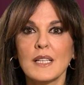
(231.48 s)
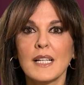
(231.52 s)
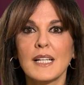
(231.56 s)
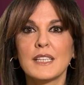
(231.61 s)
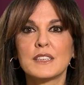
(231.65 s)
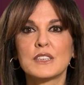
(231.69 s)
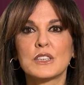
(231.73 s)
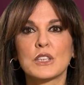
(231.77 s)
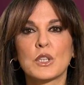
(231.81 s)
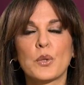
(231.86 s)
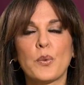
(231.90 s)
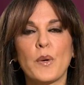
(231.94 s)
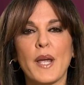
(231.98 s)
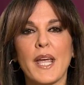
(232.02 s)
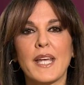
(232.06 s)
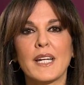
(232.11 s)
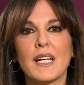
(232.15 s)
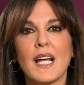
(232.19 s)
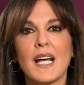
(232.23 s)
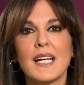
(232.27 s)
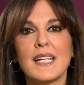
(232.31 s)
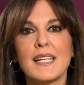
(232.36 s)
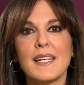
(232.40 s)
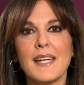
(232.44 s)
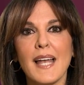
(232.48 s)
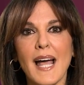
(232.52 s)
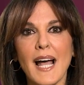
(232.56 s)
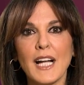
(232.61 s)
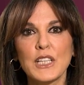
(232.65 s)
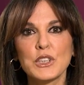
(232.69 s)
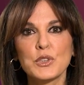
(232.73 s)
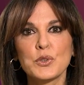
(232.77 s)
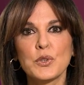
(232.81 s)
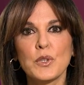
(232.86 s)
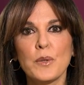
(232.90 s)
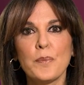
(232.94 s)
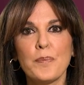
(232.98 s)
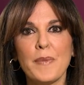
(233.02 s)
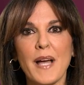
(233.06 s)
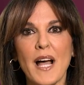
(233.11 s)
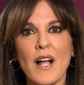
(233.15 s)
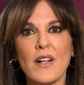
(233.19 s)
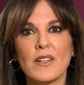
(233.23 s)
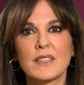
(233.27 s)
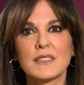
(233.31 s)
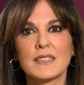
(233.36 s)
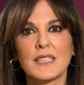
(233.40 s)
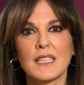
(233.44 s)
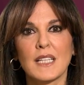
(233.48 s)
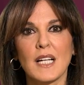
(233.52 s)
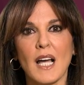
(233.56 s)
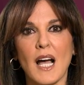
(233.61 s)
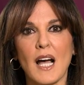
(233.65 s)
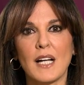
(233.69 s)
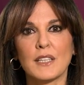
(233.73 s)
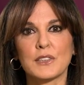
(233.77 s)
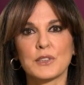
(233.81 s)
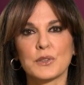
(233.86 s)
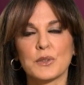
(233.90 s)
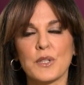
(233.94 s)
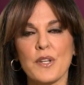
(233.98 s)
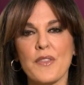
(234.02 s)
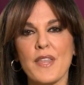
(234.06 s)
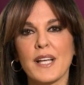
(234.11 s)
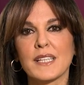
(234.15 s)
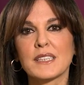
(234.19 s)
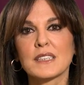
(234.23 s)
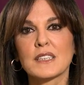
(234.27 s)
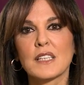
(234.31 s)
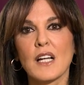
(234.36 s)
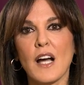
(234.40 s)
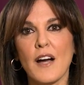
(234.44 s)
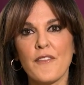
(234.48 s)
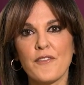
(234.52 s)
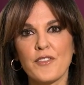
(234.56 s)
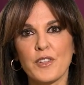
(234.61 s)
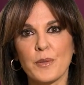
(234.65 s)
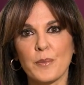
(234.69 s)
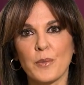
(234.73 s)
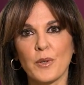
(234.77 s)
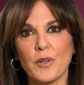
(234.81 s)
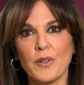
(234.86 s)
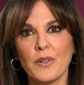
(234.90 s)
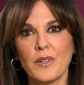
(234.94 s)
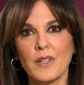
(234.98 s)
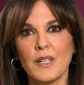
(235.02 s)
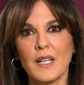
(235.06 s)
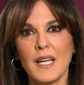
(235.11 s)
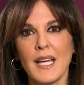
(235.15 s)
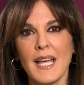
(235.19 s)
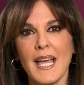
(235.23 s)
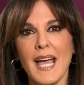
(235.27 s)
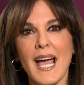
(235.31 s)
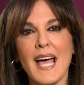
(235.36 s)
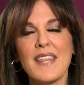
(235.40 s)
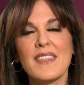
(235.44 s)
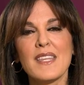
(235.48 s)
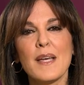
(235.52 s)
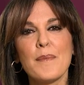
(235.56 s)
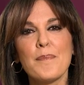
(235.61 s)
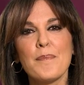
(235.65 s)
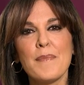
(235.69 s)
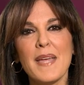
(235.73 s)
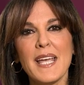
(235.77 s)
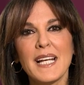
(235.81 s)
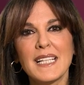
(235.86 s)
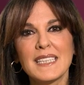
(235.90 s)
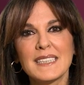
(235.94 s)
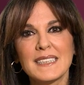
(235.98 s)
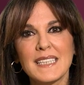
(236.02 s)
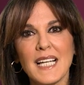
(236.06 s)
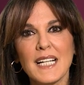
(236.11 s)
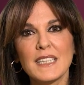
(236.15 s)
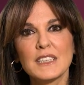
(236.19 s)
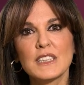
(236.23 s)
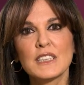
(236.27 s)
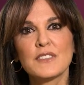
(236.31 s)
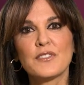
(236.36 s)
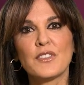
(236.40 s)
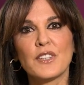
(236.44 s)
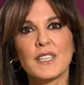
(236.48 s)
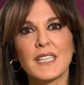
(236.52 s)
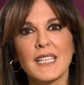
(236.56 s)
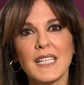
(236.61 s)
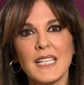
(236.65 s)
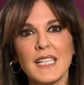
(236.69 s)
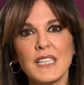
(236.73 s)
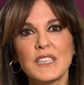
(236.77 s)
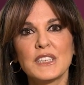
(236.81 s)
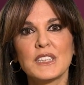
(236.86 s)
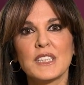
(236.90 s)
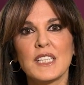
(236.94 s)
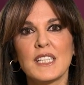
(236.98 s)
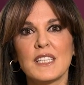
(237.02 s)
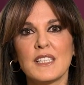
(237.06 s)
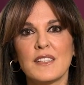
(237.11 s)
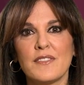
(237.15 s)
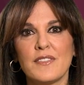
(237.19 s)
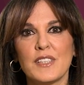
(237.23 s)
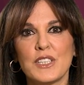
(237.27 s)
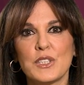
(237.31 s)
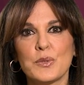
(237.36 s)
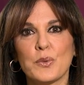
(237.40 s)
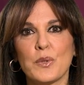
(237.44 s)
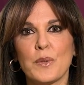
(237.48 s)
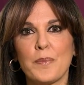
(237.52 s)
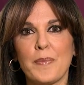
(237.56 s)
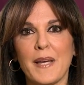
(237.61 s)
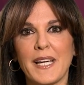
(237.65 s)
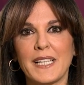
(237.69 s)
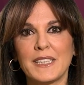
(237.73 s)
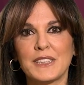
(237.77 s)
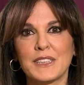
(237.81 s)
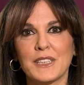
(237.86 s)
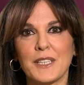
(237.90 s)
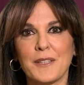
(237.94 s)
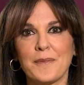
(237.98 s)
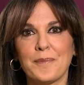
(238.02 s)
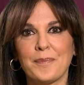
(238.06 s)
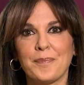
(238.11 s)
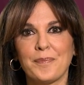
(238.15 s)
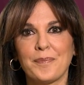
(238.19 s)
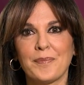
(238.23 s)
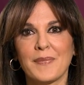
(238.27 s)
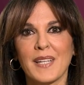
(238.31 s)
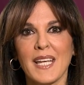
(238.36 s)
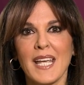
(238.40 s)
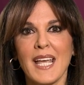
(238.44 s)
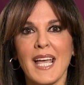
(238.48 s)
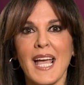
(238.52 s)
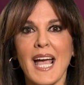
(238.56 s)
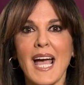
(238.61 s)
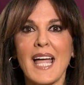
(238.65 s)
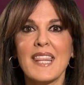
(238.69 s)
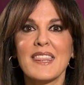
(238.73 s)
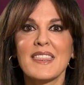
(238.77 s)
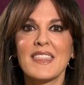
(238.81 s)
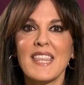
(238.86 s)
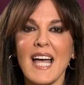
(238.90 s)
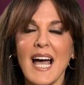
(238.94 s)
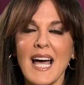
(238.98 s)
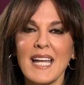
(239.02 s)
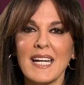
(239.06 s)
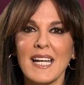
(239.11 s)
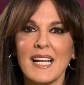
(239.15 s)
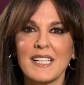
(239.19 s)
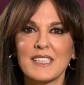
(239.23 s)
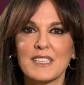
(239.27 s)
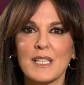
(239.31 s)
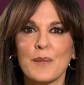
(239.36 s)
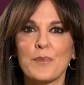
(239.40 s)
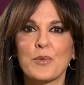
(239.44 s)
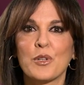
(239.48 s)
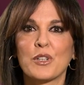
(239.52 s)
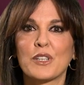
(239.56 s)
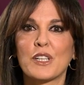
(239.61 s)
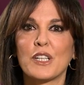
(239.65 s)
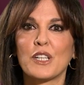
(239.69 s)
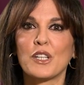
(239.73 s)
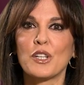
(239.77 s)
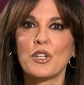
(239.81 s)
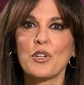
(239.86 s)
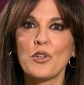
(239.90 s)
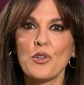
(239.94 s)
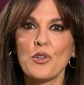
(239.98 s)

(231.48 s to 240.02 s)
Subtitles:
is to create a natural balance and contour that's comfortable and that makes sense for each individual patient. And that ends up looking